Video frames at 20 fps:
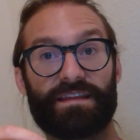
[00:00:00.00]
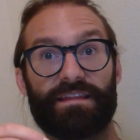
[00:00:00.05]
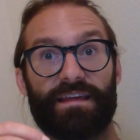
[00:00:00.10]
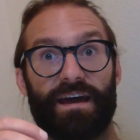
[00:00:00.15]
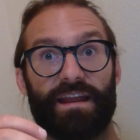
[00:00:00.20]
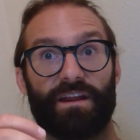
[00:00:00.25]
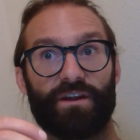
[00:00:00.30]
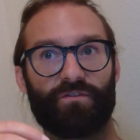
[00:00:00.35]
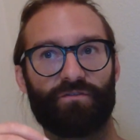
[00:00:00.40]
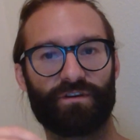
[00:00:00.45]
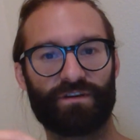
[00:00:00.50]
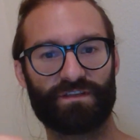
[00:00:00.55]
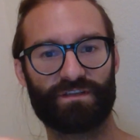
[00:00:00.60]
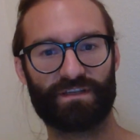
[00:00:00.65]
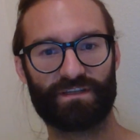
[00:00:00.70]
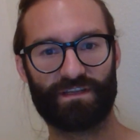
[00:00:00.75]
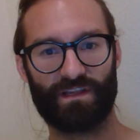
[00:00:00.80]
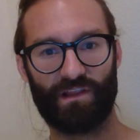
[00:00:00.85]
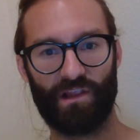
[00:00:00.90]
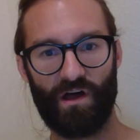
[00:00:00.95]
of that
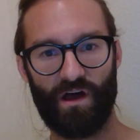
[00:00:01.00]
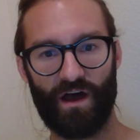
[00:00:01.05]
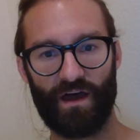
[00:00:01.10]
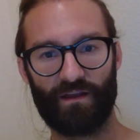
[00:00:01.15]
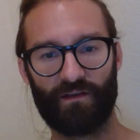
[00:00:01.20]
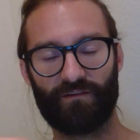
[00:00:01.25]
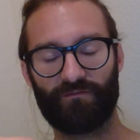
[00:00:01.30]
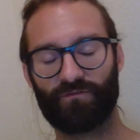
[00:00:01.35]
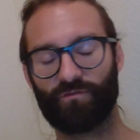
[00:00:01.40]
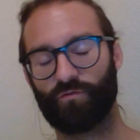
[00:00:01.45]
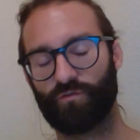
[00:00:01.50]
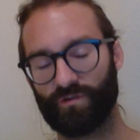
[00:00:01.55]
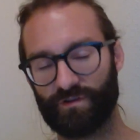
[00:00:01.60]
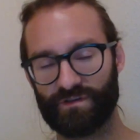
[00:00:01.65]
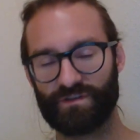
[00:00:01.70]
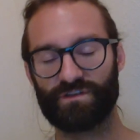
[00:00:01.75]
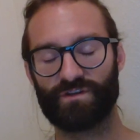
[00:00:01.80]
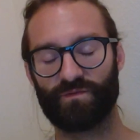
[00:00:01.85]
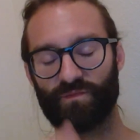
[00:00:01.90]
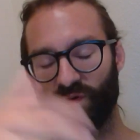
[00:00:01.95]
increases a lot. Of
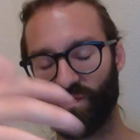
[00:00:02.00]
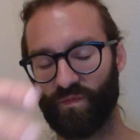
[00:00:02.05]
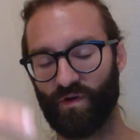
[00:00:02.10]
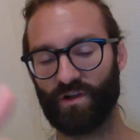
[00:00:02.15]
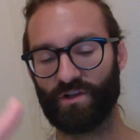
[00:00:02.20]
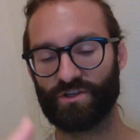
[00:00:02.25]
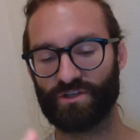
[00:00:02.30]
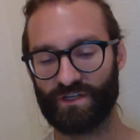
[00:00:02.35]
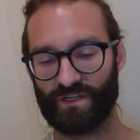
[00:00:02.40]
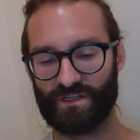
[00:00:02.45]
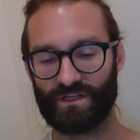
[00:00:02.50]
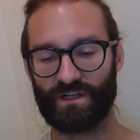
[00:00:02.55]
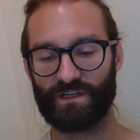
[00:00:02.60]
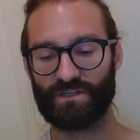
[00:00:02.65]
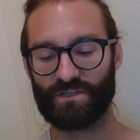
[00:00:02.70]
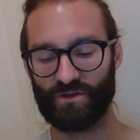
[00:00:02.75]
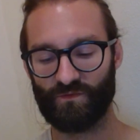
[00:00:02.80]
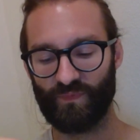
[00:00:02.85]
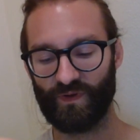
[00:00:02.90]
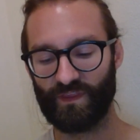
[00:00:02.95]
course, your propulsion does
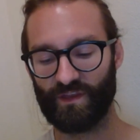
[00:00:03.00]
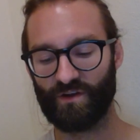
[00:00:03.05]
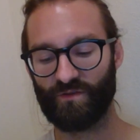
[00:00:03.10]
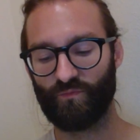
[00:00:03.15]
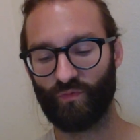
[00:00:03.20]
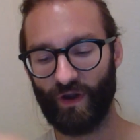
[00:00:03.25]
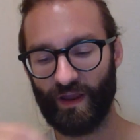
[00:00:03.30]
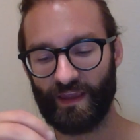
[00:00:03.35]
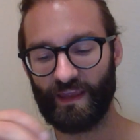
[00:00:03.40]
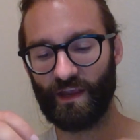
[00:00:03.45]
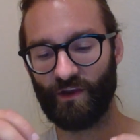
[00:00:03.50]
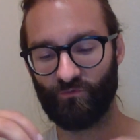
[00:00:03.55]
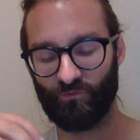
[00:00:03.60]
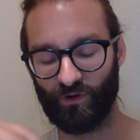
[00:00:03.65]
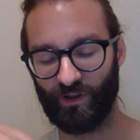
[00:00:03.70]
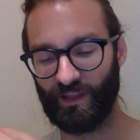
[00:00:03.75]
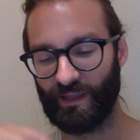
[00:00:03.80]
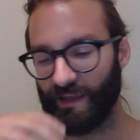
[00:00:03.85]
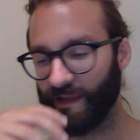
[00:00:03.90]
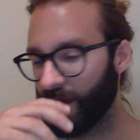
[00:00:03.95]
also, but your braking
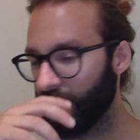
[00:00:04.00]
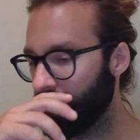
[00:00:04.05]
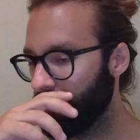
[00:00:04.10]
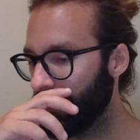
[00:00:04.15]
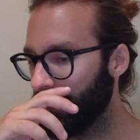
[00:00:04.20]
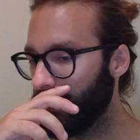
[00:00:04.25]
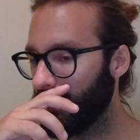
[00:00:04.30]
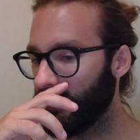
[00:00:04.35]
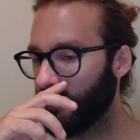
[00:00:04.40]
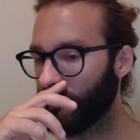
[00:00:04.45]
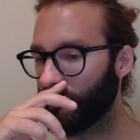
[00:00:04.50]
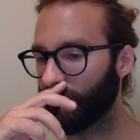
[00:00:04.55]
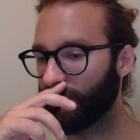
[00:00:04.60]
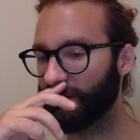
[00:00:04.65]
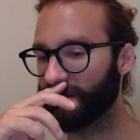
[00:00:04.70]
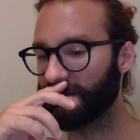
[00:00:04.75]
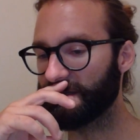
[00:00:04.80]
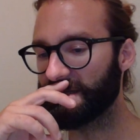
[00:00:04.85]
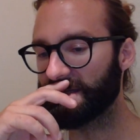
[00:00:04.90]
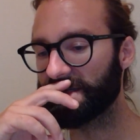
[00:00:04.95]
really
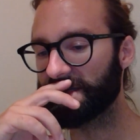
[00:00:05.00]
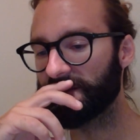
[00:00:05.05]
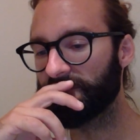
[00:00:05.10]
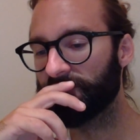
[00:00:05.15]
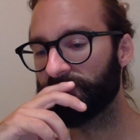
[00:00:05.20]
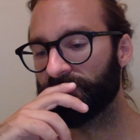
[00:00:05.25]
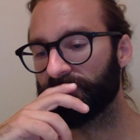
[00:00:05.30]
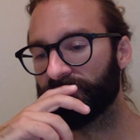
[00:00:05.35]
increases.